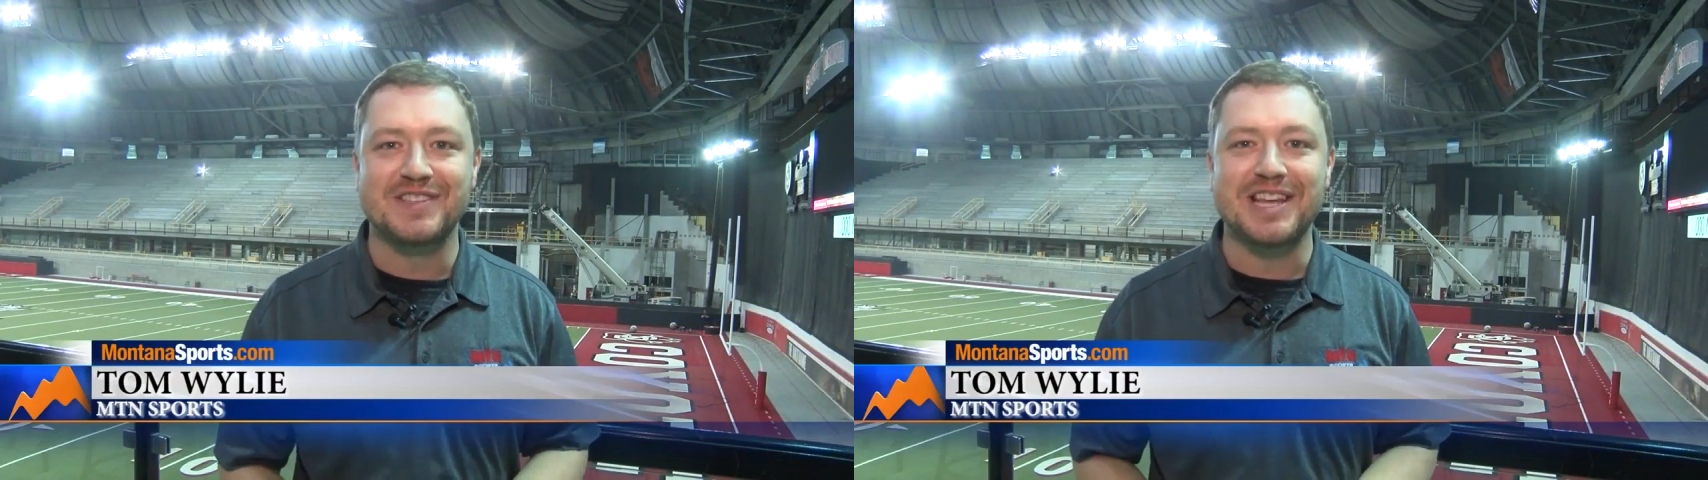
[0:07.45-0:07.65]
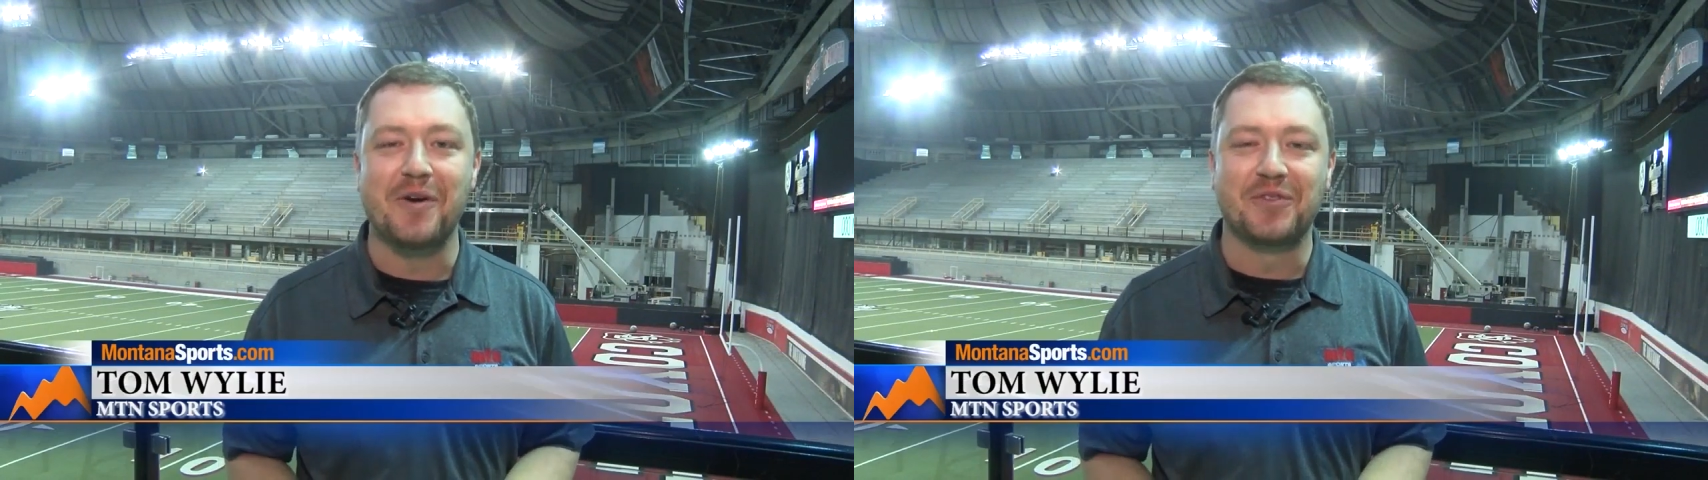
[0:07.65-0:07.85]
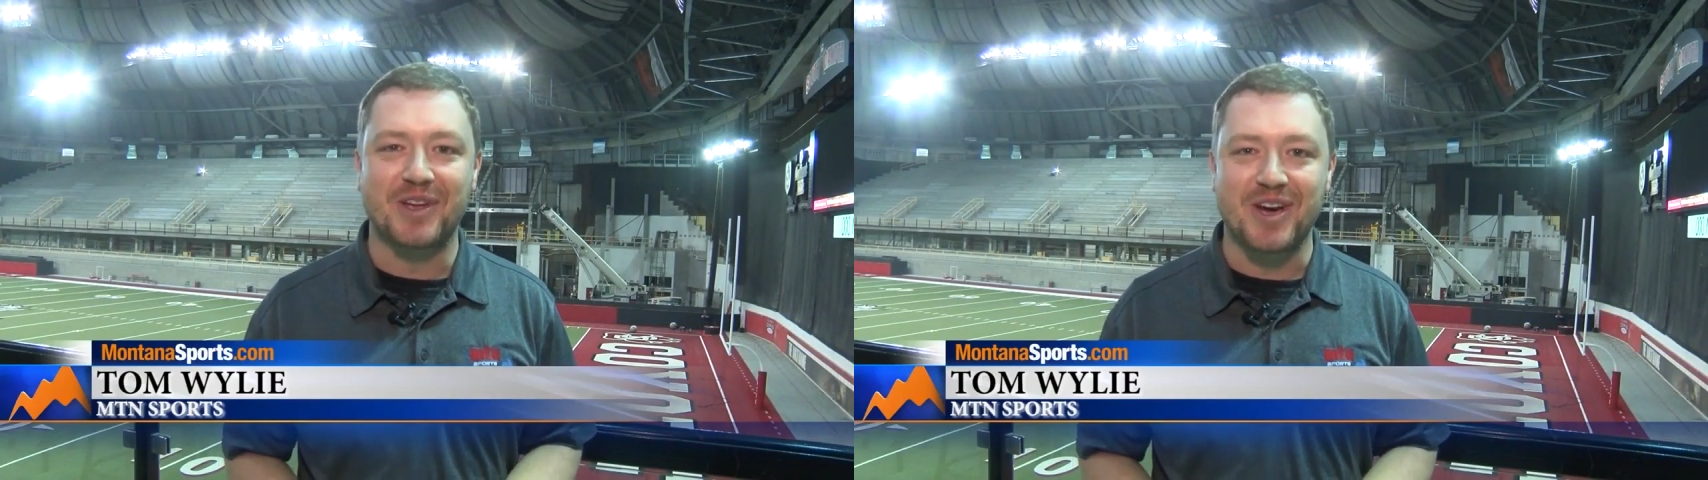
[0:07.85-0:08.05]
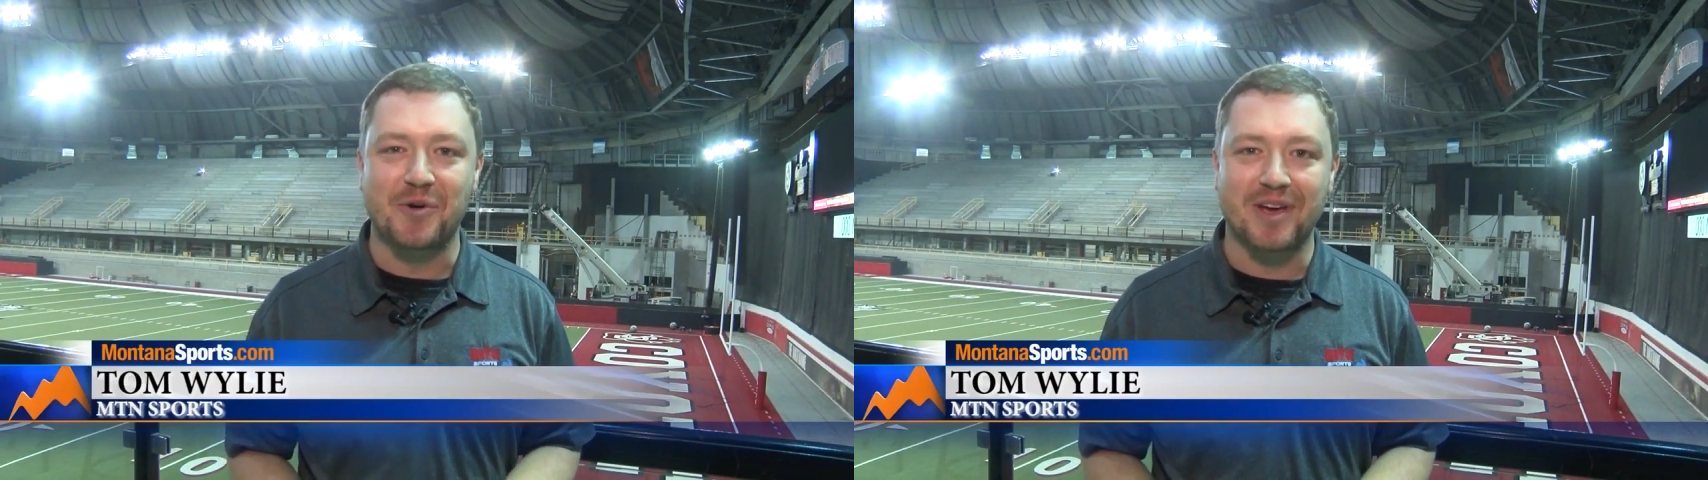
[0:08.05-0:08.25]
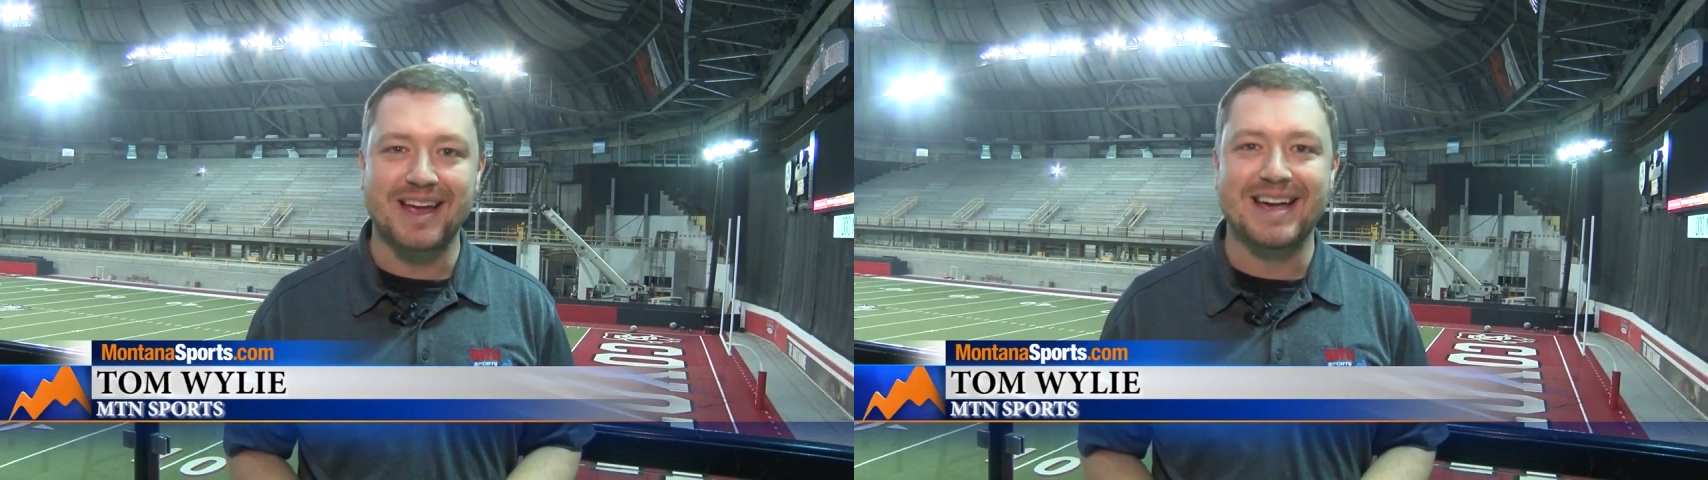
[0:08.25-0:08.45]
South
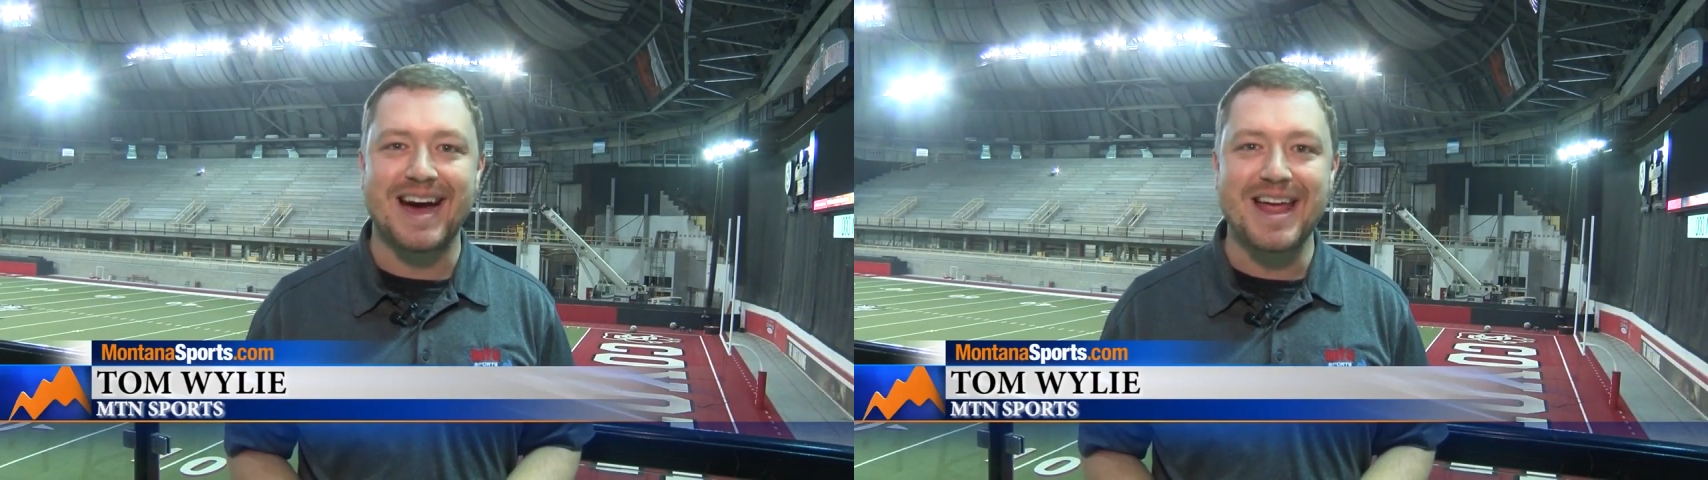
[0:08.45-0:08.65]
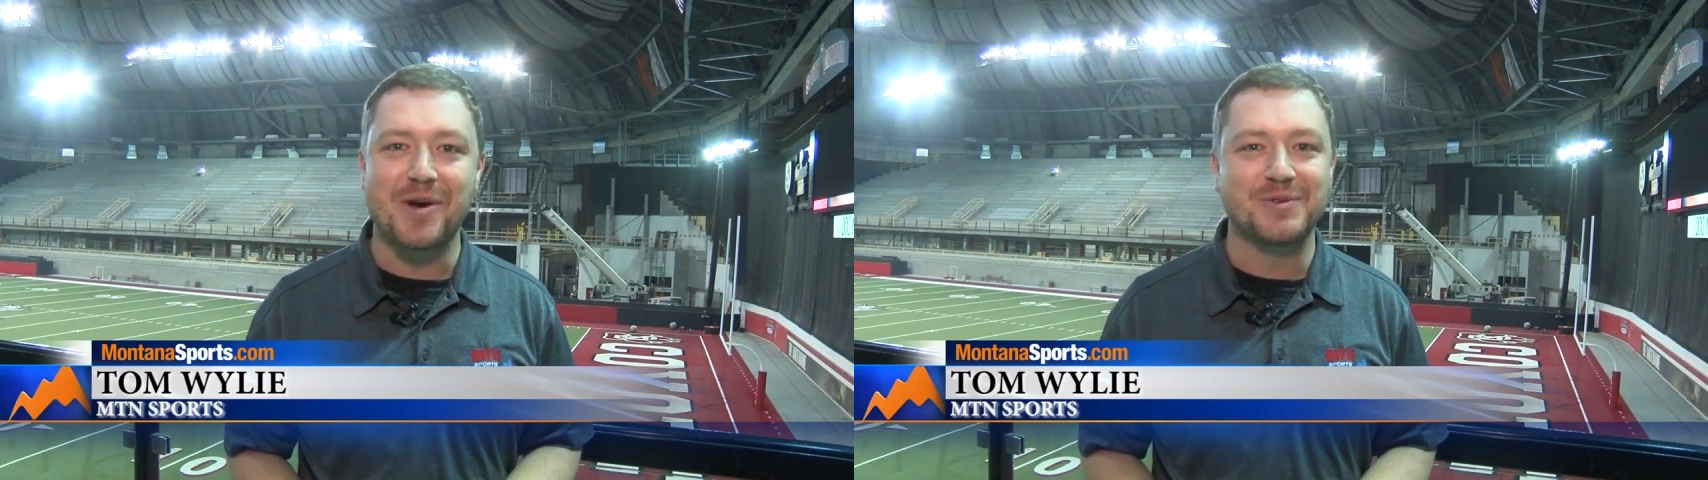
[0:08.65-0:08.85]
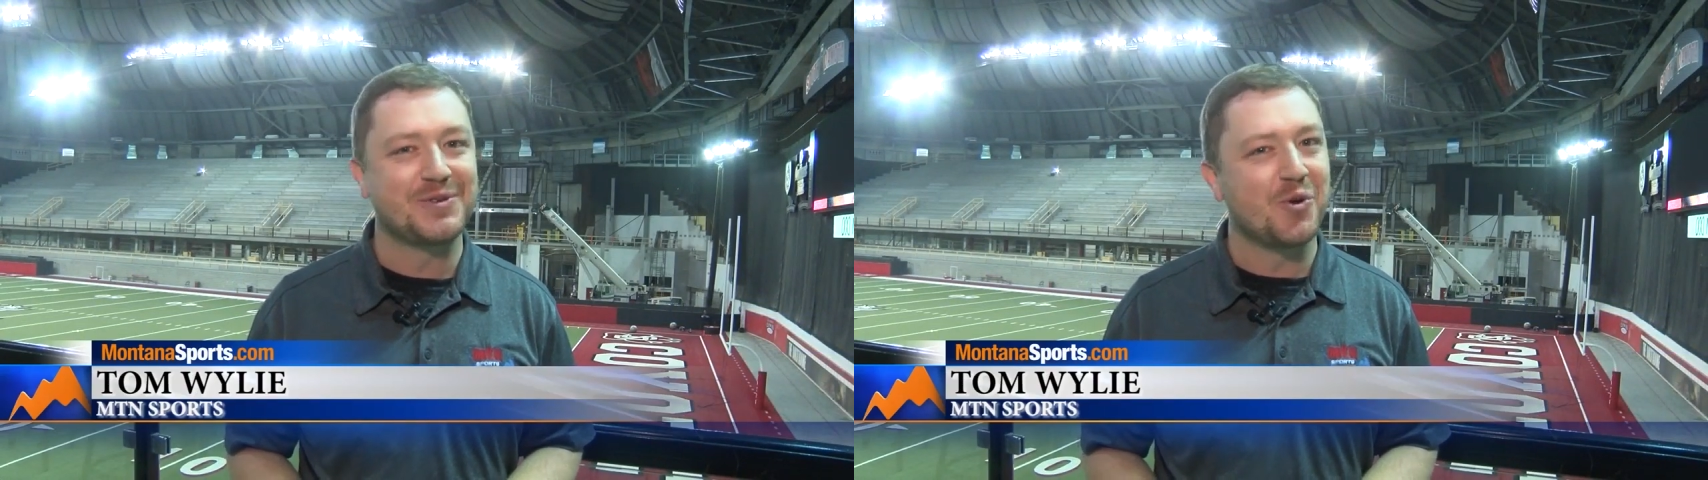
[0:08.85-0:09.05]
Dakota Coyotes,